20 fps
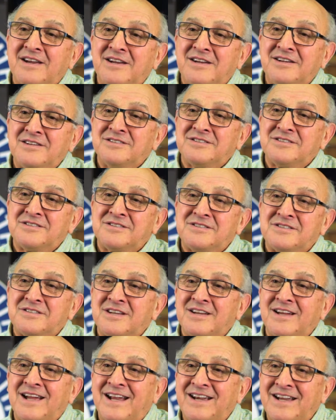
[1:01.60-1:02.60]
is
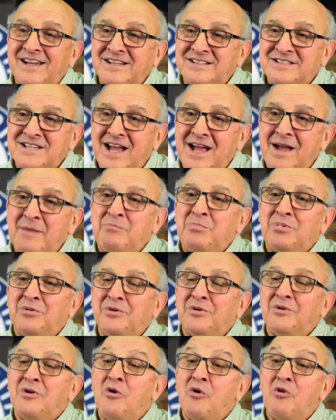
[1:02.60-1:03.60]
an
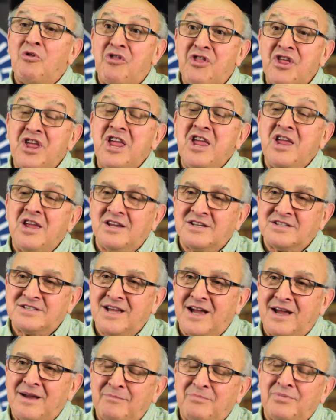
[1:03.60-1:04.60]
example, or the
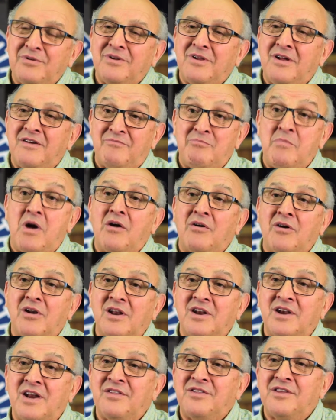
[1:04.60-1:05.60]
example, of
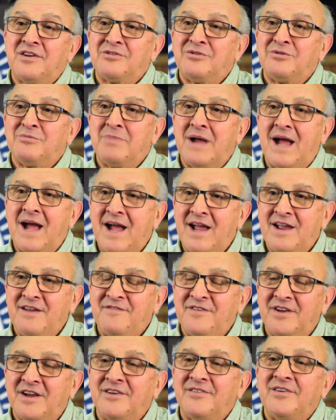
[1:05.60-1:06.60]
moral and ethical
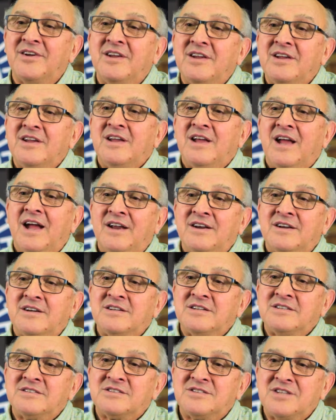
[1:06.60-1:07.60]
behaviour. And
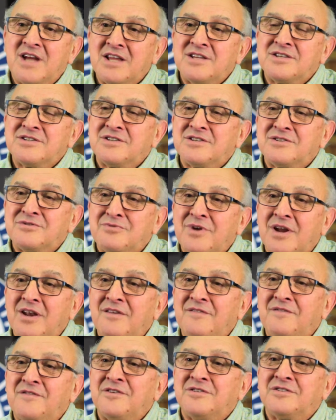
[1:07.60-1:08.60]
it is just as
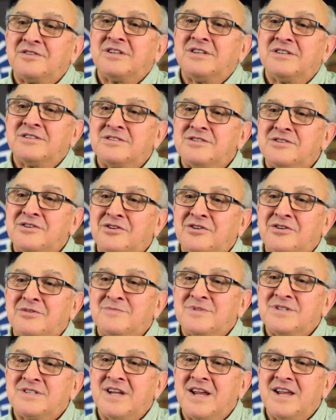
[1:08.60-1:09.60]
relevant in
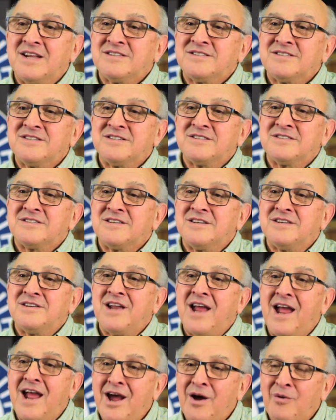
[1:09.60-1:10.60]
circumstances
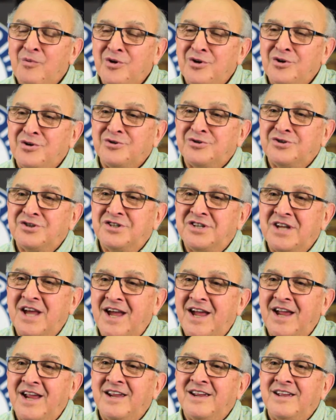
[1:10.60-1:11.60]
in our world
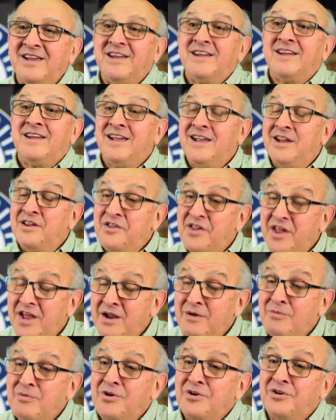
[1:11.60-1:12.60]
today, in
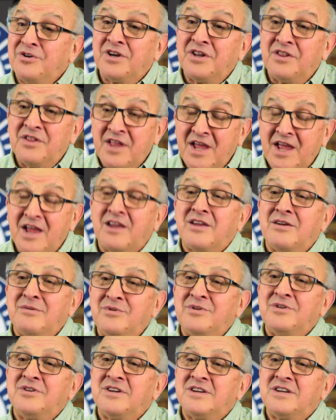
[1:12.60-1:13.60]
their world, in their
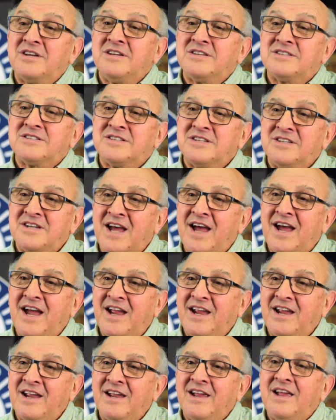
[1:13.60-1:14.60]
communities
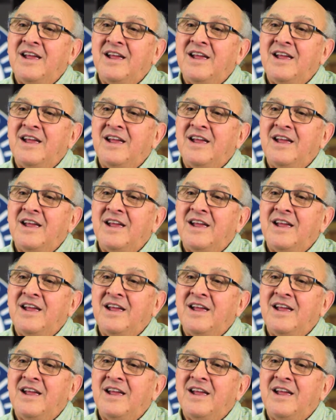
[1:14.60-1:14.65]
today,